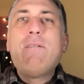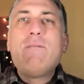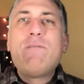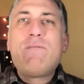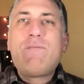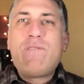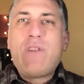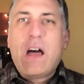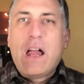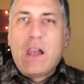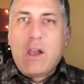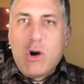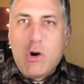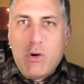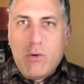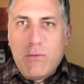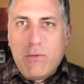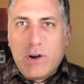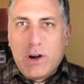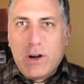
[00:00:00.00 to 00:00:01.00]
fell
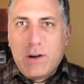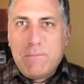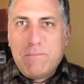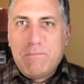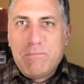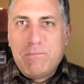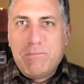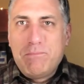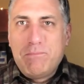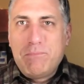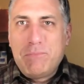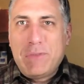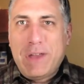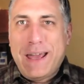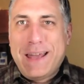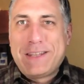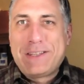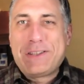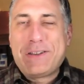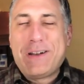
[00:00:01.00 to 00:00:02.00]
over.
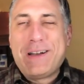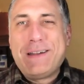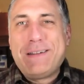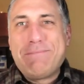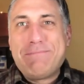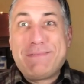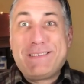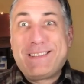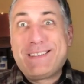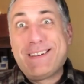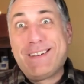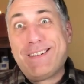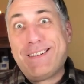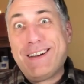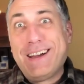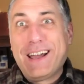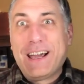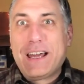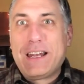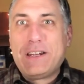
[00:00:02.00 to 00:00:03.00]
And so I'm
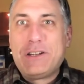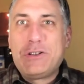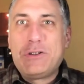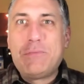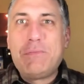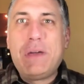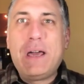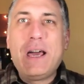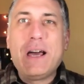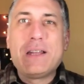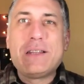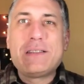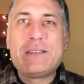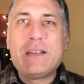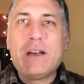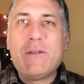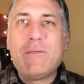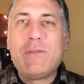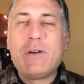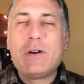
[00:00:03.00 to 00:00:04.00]
sorry, I got to do me on the
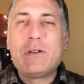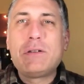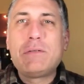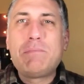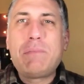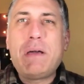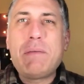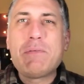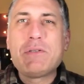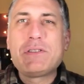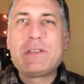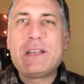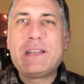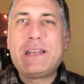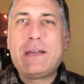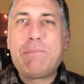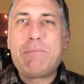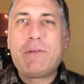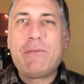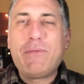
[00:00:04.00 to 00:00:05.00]
cell phone. And people said
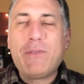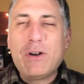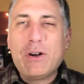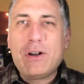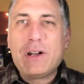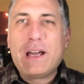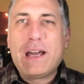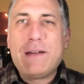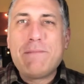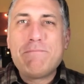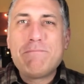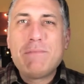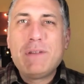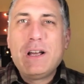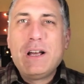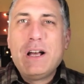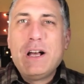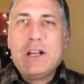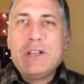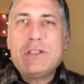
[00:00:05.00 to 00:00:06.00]
they preferred it.
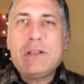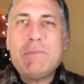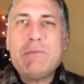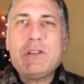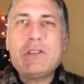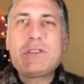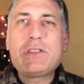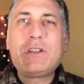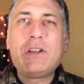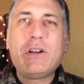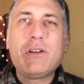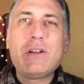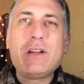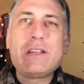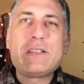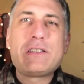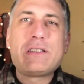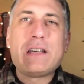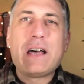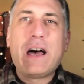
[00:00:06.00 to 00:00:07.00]
So I'm just
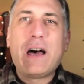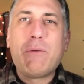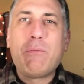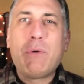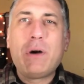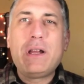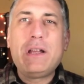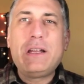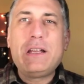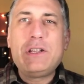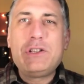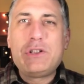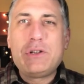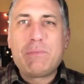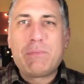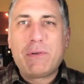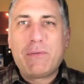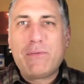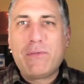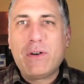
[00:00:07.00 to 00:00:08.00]
curious uh, what it is
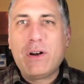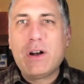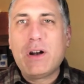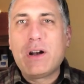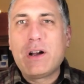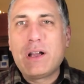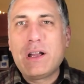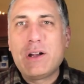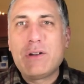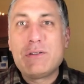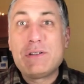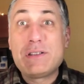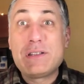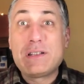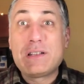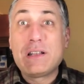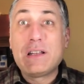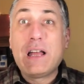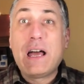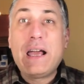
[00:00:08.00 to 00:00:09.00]
you prefer. You know, is
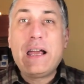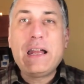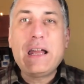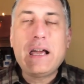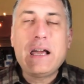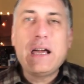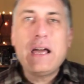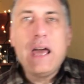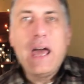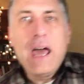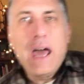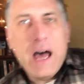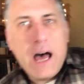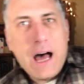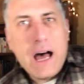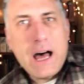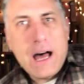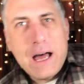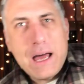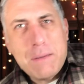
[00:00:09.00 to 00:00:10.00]
it the lighting?
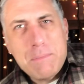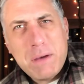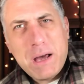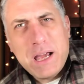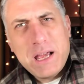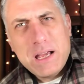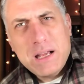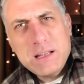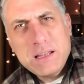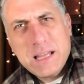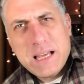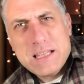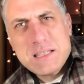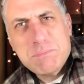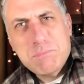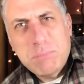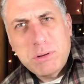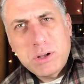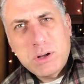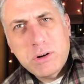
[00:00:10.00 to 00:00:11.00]
Uh, am I less
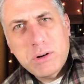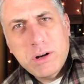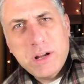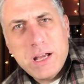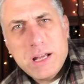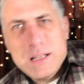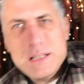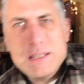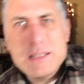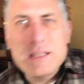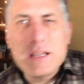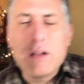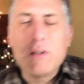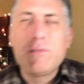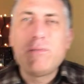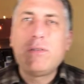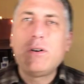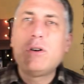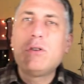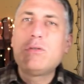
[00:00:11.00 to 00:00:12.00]
blurry on the cell
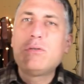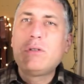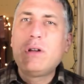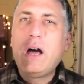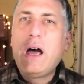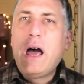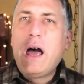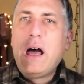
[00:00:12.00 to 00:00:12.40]
phone?